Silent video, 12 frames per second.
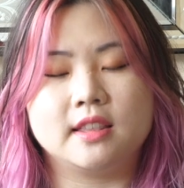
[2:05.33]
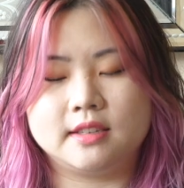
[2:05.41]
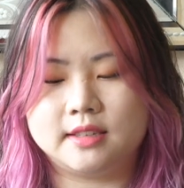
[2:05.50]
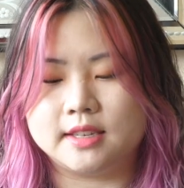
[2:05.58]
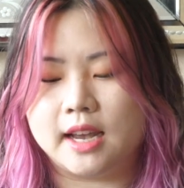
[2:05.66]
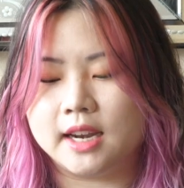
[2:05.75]
The
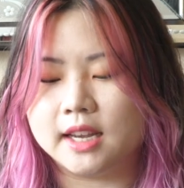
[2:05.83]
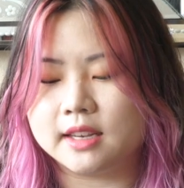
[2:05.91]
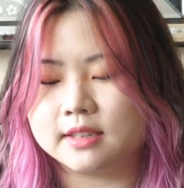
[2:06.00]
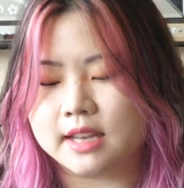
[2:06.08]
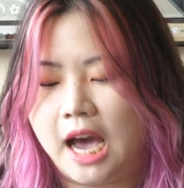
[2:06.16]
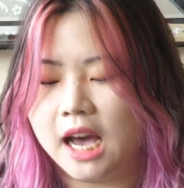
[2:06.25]
setting
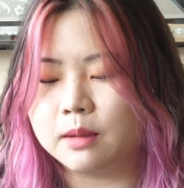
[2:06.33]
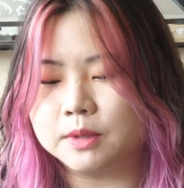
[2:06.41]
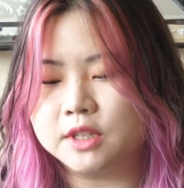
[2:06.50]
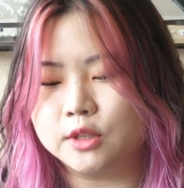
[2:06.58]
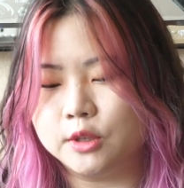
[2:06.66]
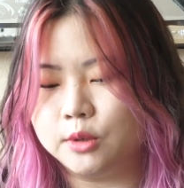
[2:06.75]
is
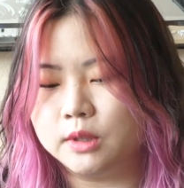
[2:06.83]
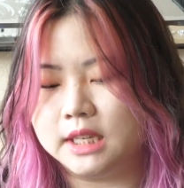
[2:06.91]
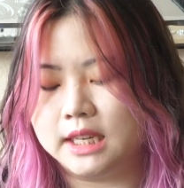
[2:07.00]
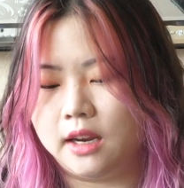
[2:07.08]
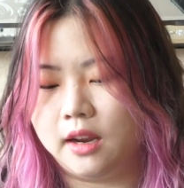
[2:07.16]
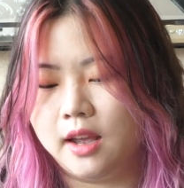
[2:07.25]

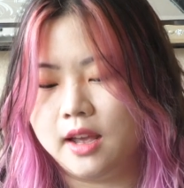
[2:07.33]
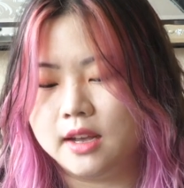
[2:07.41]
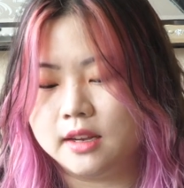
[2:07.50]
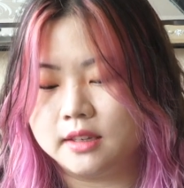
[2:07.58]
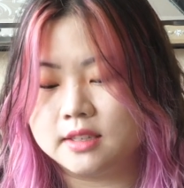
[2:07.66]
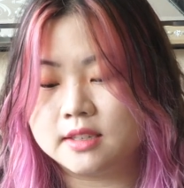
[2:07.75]
absolutely
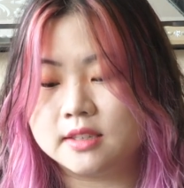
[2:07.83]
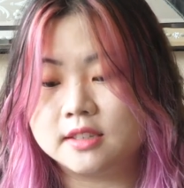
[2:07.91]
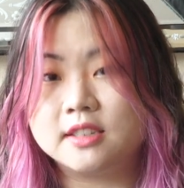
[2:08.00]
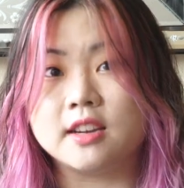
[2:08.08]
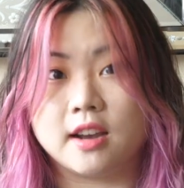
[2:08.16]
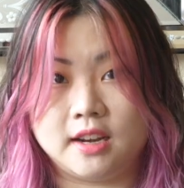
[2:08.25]

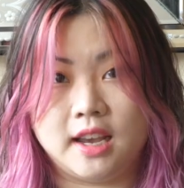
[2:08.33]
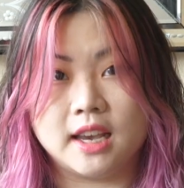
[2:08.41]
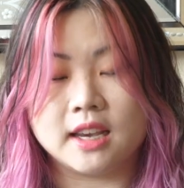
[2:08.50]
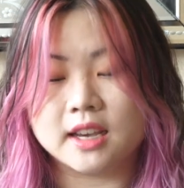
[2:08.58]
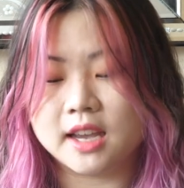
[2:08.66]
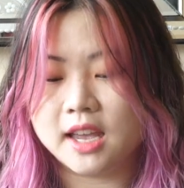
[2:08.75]

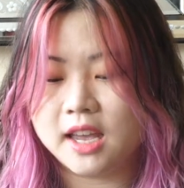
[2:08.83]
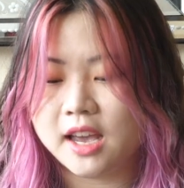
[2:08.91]
stunning.